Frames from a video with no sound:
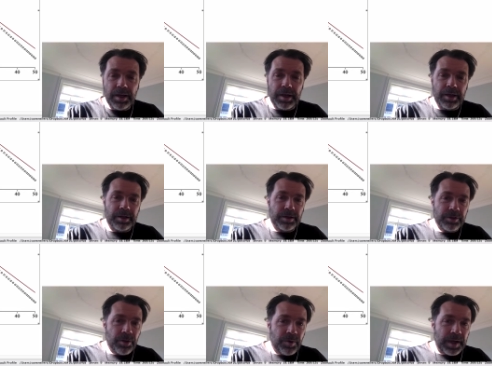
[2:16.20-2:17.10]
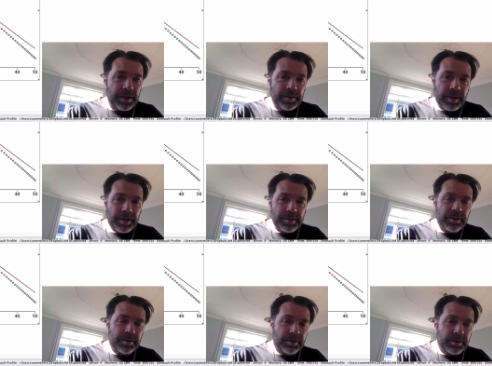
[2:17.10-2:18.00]
uh, knowing that
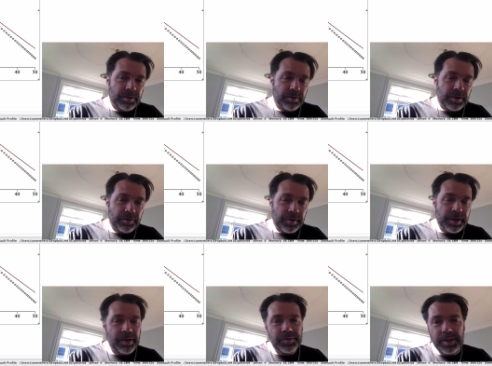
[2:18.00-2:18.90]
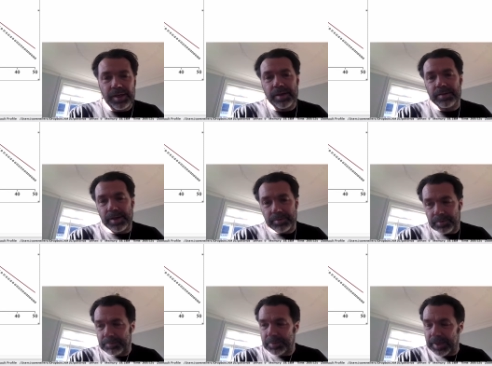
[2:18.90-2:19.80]
uh, if I have data that
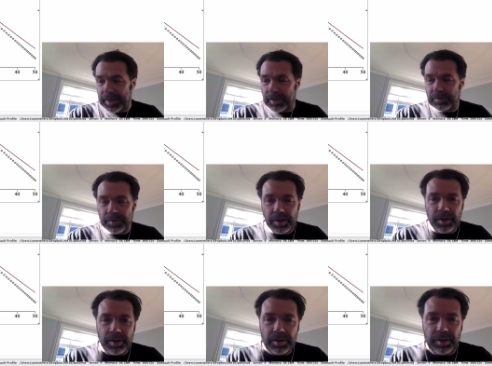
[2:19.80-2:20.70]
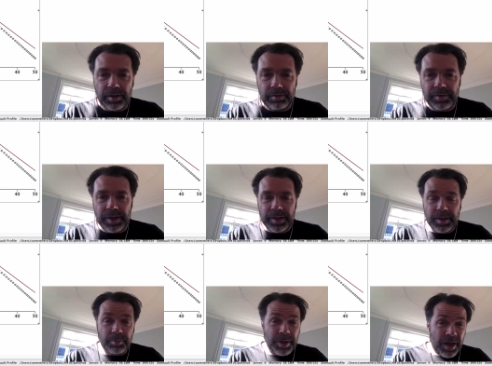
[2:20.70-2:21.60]
behave
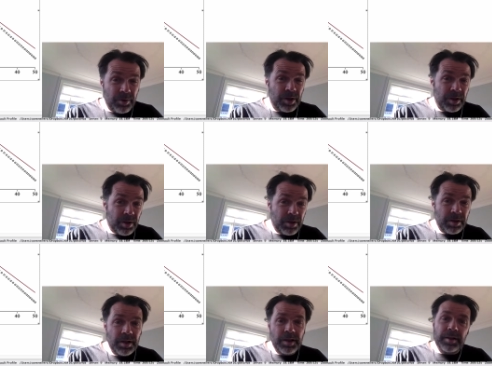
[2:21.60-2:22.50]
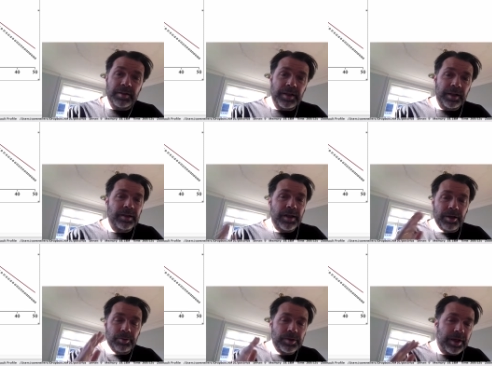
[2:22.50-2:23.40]
via a power law, then
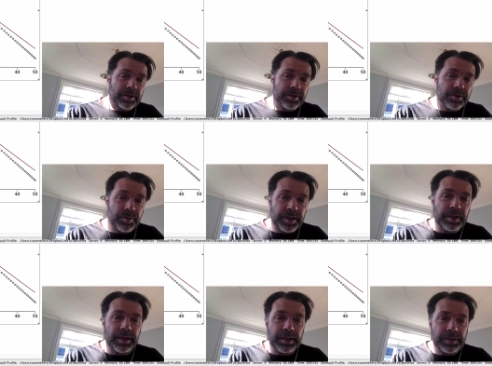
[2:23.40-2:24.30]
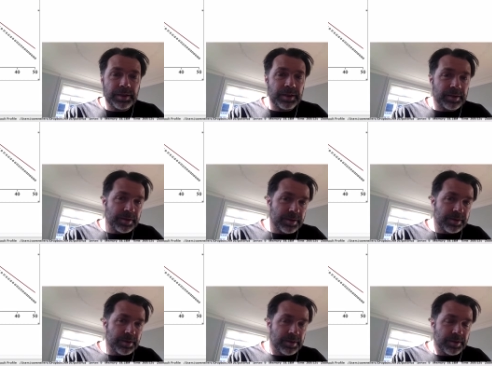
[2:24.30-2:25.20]
I will get a straight line in
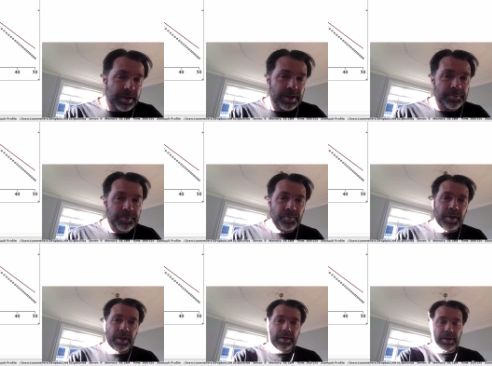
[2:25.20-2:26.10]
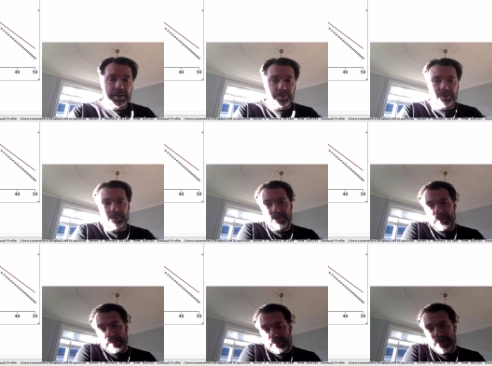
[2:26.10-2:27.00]
this uh, setting. I also know
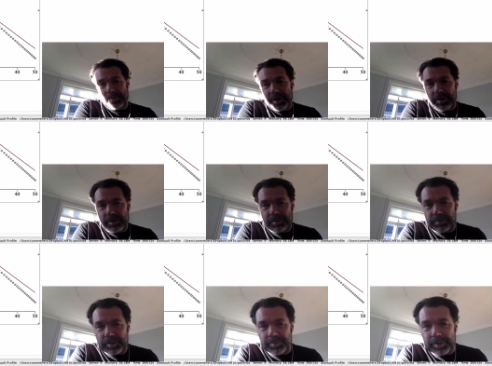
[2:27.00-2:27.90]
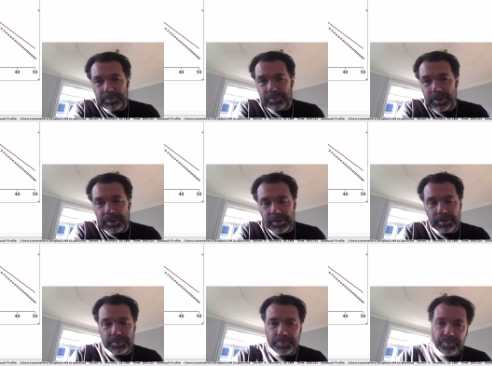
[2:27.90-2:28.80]
that a semi-logarithmic
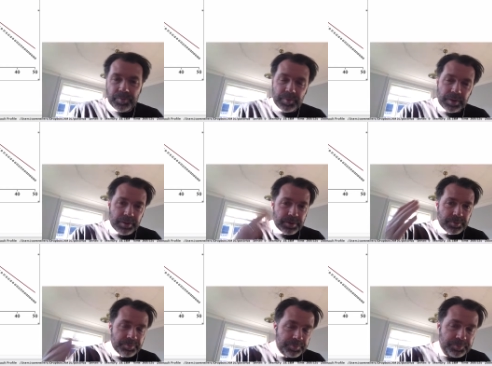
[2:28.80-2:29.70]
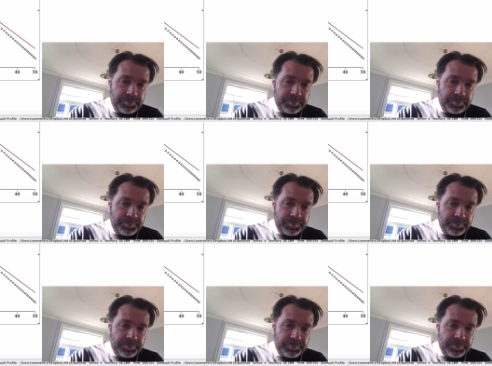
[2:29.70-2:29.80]
uh, um,